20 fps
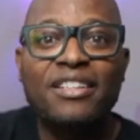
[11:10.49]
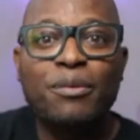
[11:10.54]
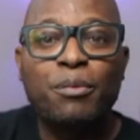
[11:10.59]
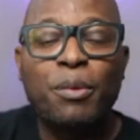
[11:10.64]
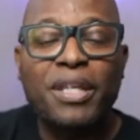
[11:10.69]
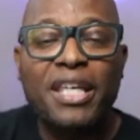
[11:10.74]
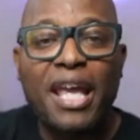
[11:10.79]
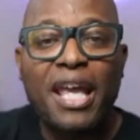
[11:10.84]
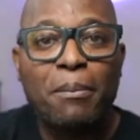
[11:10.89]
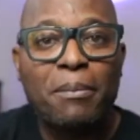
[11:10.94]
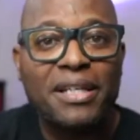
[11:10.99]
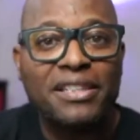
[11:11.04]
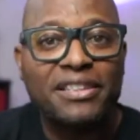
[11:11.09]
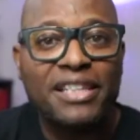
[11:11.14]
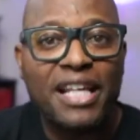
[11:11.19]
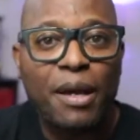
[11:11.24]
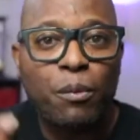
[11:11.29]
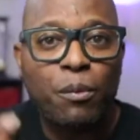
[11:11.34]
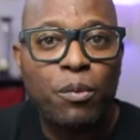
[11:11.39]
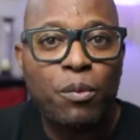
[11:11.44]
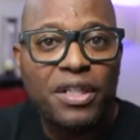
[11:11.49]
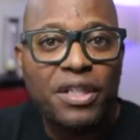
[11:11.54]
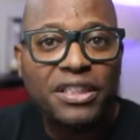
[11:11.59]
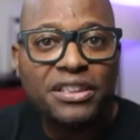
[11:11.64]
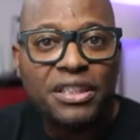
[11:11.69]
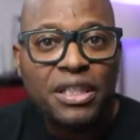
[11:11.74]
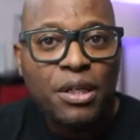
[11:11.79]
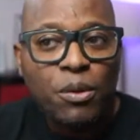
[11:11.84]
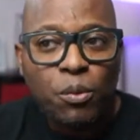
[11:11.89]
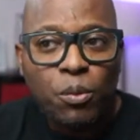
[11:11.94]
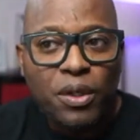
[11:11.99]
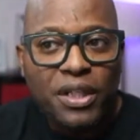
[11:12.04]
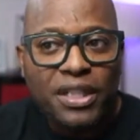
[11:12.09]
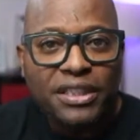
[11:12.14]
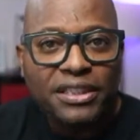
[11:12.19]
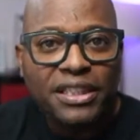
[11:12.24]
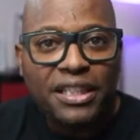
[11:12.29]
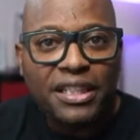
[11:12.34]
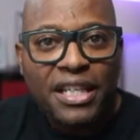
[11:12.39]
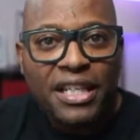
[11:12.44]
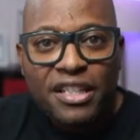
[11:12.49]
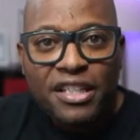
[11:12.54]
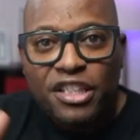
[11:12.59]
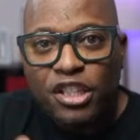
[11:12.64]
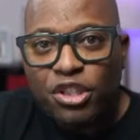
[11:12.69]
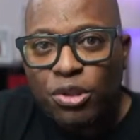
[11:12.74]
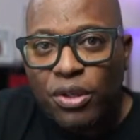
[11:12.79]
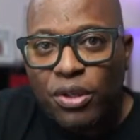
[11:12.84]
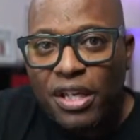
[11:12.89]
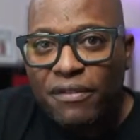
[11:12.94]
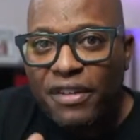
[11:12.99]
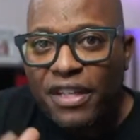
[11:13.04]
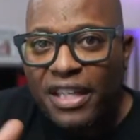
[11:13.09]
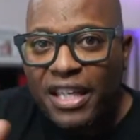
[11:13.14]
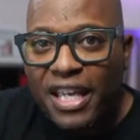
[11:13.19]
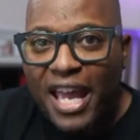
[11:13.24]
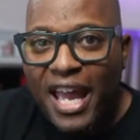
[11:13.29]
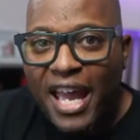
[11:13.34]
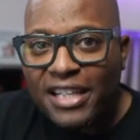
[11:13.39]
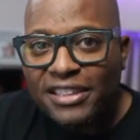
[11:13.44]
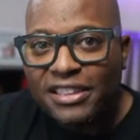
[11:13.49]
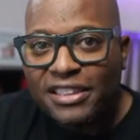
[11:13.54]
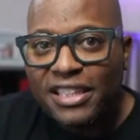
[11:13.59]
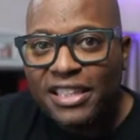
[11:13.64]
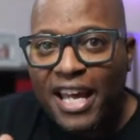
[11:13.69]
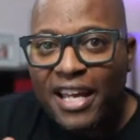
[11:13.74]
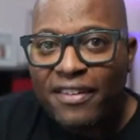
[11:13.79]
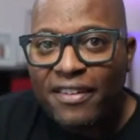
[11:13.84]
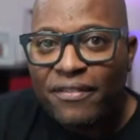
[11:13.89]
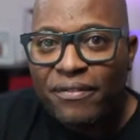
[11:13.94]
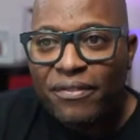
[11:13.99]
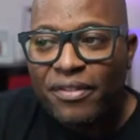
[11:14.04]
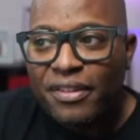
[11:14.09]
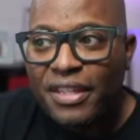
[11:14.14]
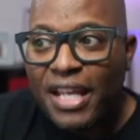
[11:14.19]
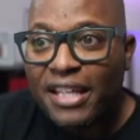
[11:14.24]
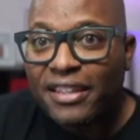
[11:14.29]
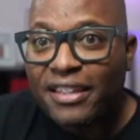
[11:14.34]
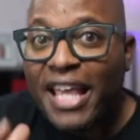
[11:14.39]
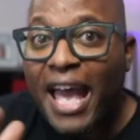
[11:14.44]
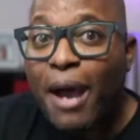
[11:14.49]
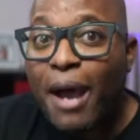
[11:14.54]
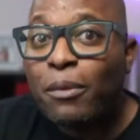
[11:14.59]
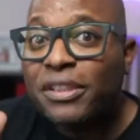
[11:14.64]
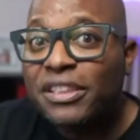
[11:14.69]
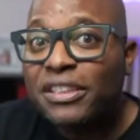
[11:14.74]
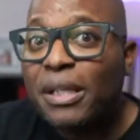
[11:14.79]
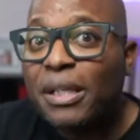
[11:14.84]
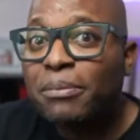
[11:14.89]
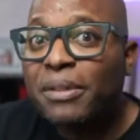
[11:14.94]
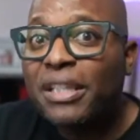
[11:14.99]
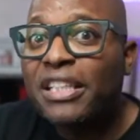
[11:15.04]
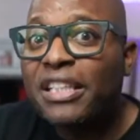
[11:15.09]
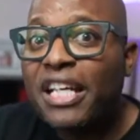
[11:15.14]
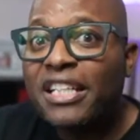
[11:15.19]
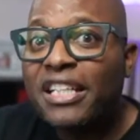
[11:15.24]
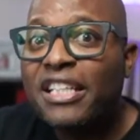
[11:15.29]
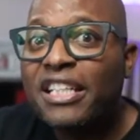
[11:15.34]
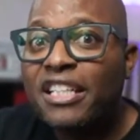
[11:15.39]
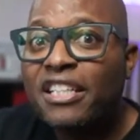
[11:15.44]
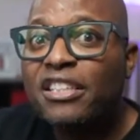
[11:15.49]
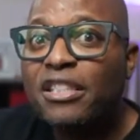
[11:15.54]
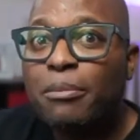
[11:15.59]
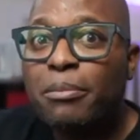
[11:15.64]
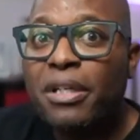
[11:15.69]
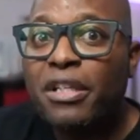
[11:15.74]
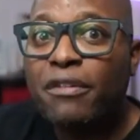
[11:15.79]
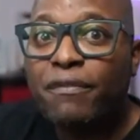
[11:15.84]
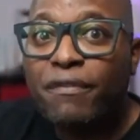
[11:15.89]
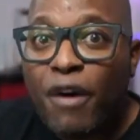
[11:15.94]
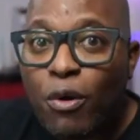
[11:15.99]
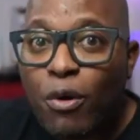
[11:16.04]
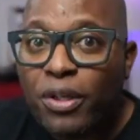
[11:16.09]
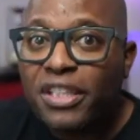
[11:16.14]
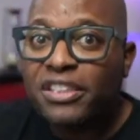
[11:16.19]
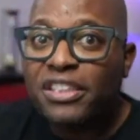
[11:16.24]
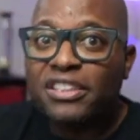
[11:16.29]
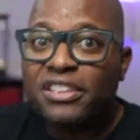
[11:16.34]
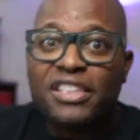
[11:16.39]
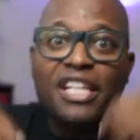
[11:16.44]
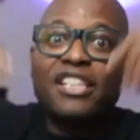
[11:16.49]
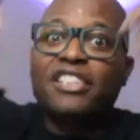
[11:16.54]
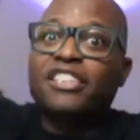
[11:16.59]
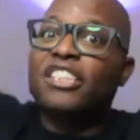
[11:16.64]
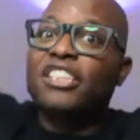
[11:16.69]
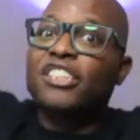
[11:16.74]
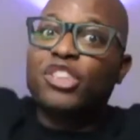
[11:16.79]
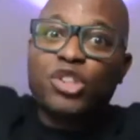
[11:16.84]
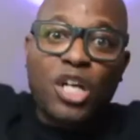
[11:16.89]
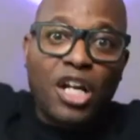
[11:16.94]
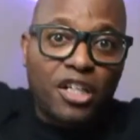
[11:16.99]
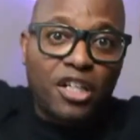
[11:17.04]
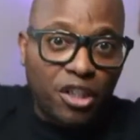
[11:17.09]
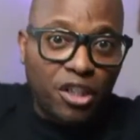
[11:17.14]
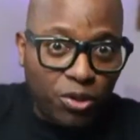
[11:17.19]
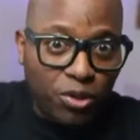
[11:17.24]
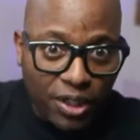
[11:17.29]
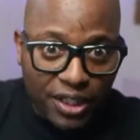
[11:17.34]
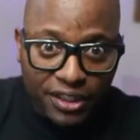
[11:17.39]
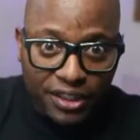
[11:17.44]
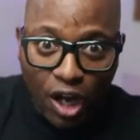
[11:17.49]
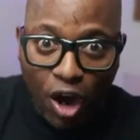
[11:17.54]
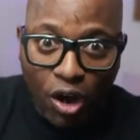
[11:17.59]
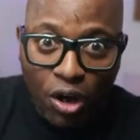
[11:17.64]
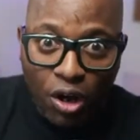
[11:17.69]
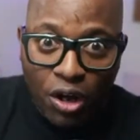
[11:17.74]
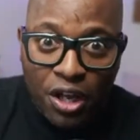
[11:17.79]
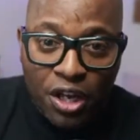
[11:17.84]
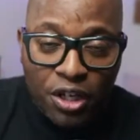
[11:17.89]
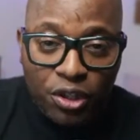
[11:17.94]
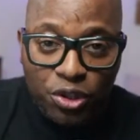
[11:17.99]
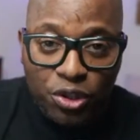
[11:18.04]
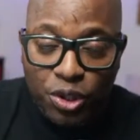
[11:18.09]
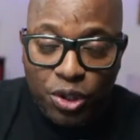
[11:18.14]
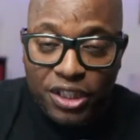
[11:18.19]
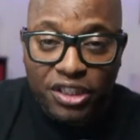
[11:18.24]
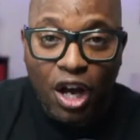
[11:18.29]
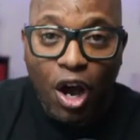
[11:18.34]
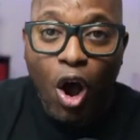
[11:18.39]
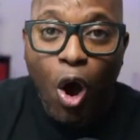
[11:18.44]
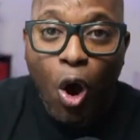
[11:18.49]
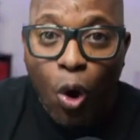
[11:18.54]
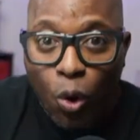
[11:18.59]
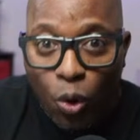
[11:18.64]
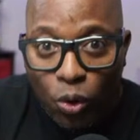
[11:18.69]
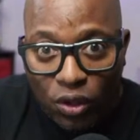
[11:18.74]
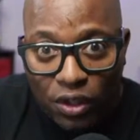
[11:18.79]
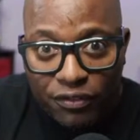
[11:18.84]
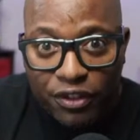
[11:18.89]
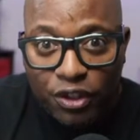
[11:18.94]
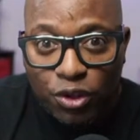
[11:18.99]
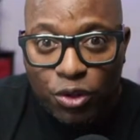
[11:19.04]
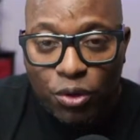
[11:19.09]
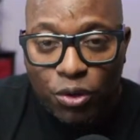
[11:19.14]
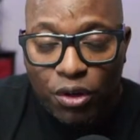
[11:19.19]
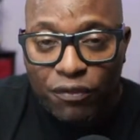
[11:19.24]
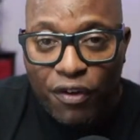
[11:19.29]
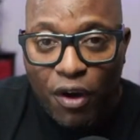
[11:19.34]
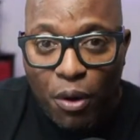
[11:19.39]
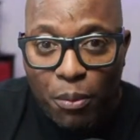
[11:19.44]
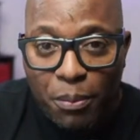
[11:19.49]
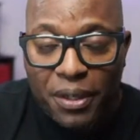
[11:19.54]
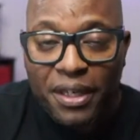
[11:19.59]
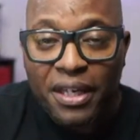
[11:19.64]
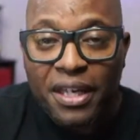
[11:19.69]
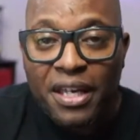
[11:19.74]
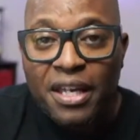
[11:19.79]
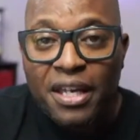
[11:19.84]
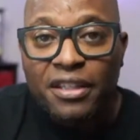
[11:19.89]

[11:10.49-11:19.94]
We can't miss that. What is it? Did you even catch that was something that needed to be the focus instead of just trying to treat the whole of agoraphobia?